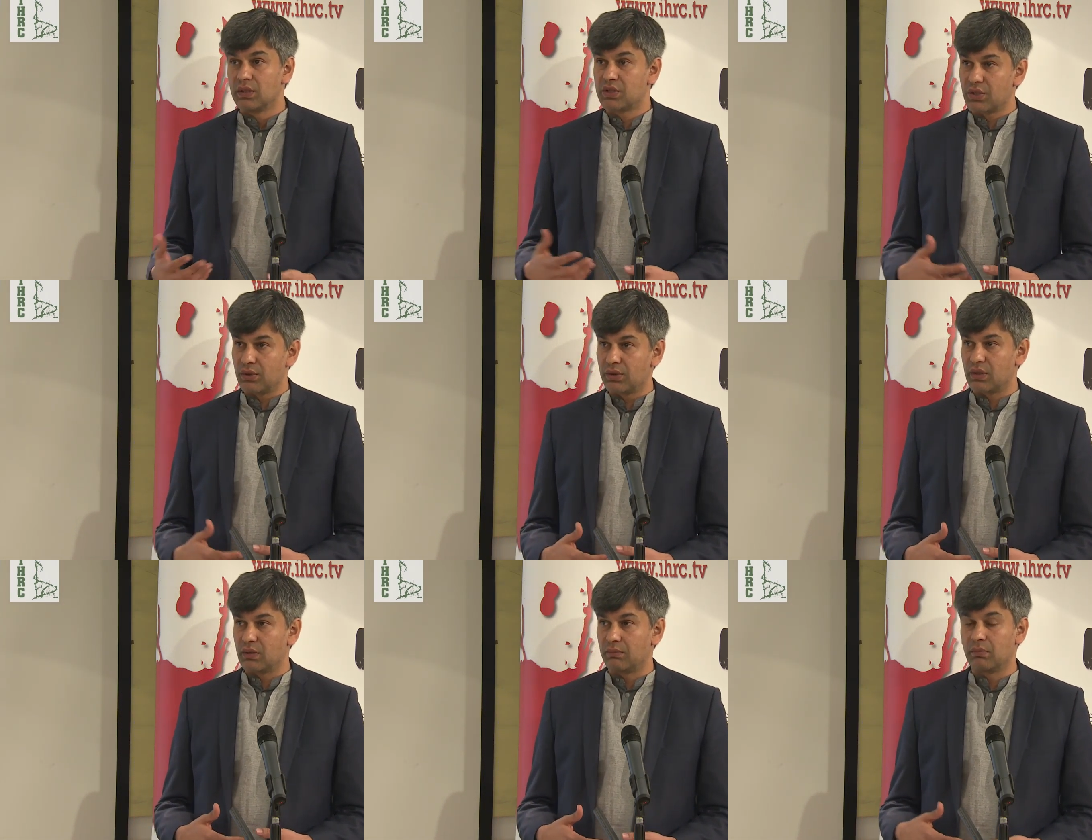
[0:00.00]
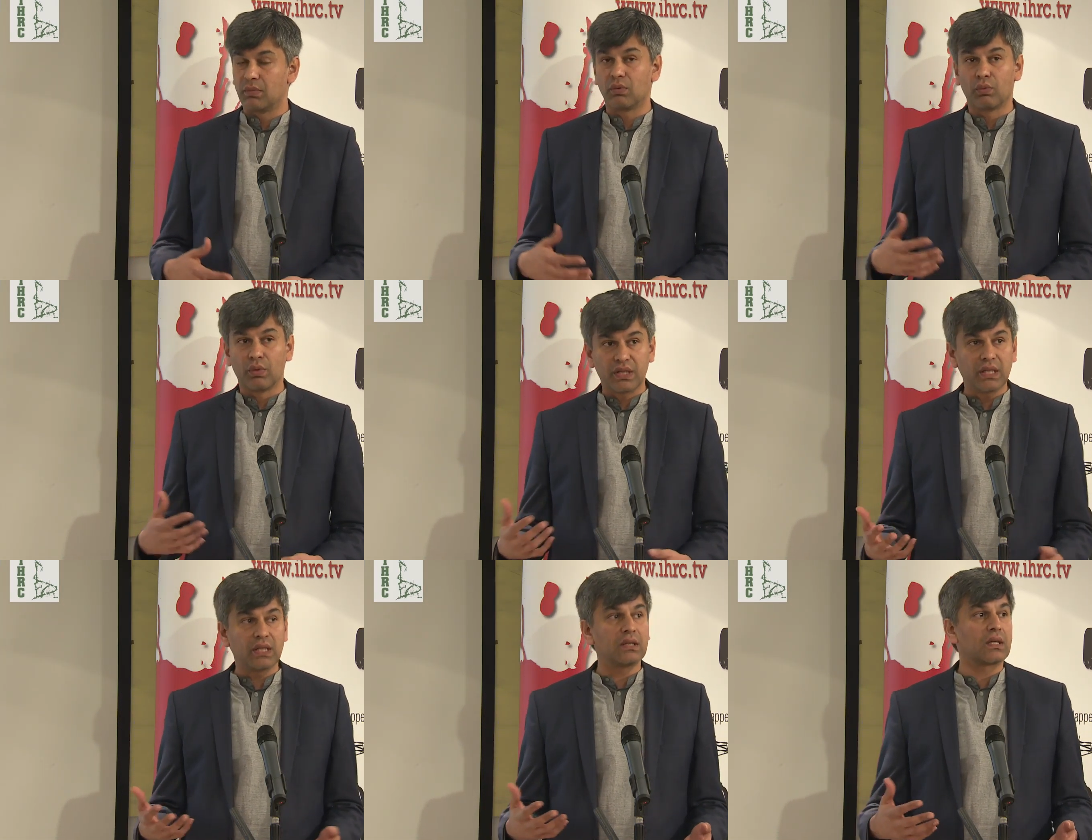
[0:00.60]
to them
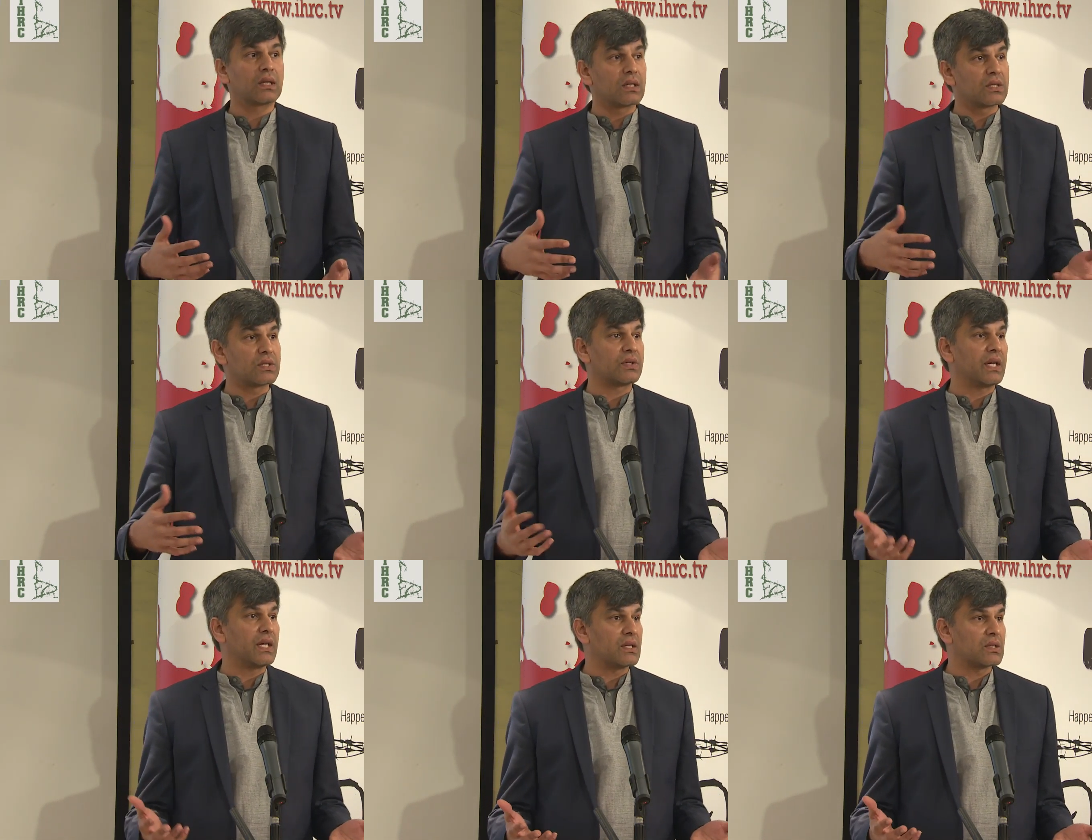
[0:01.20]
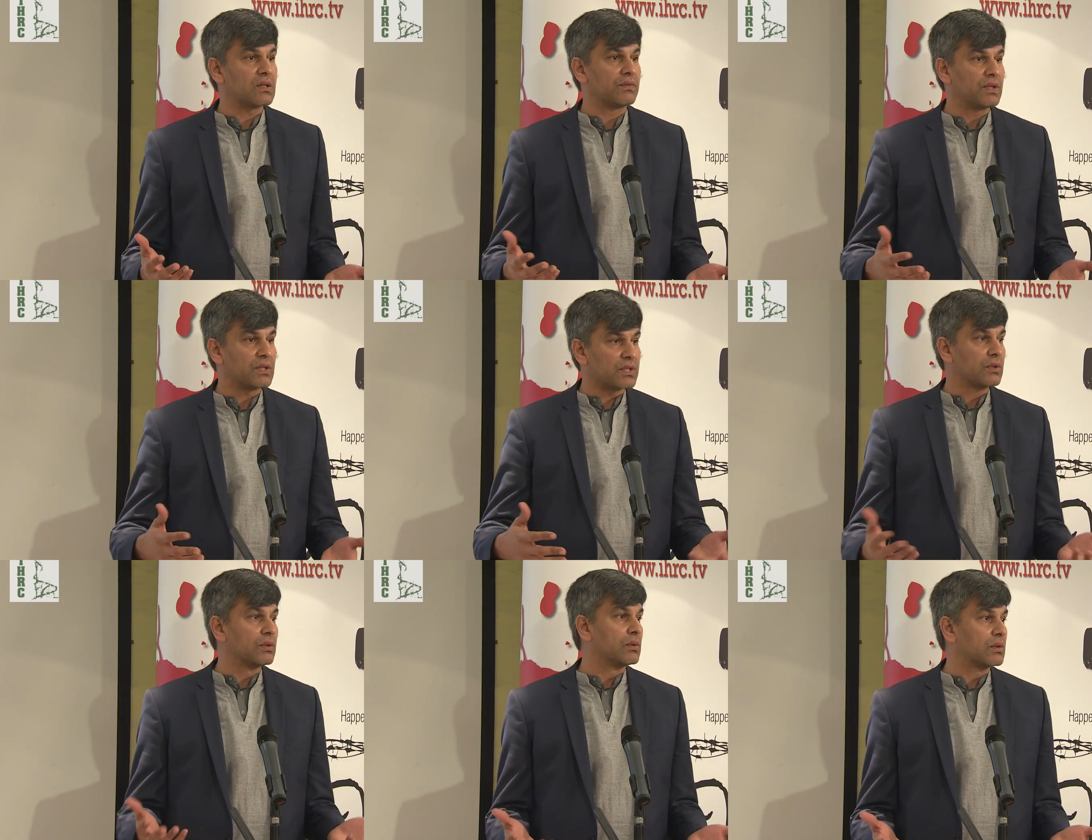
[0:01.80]
within the constraints of the
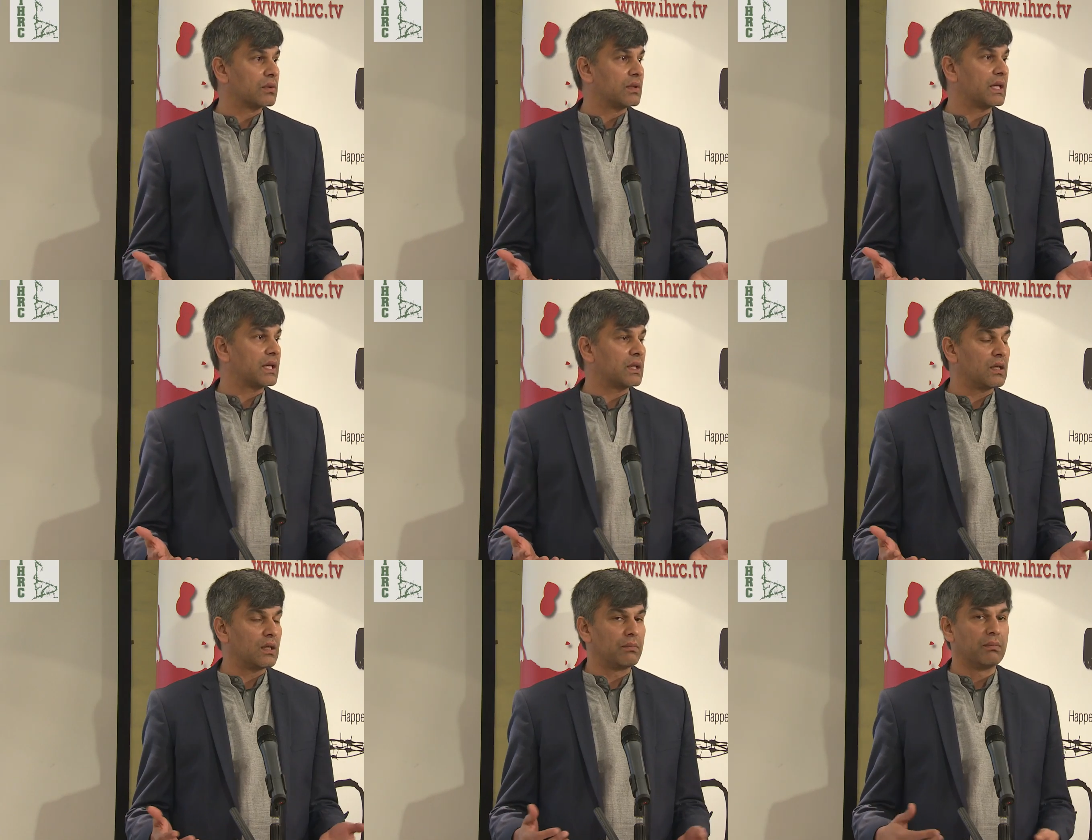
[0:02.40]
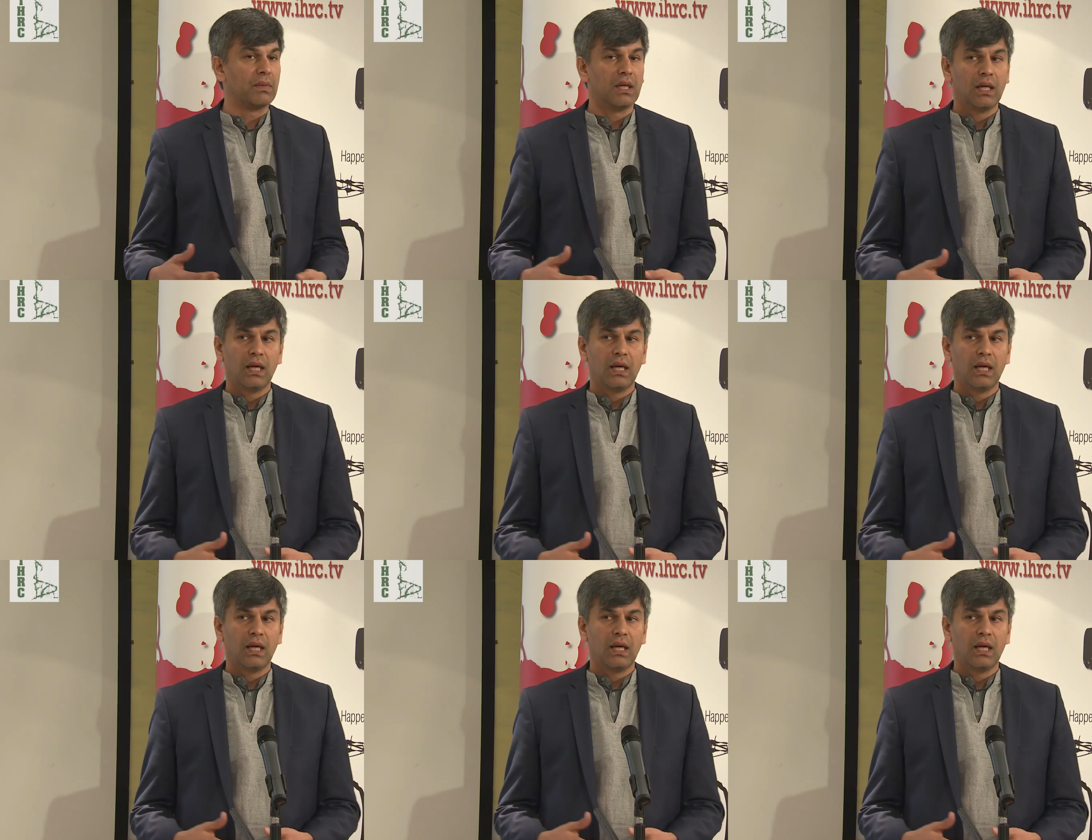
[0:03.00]
school curriculum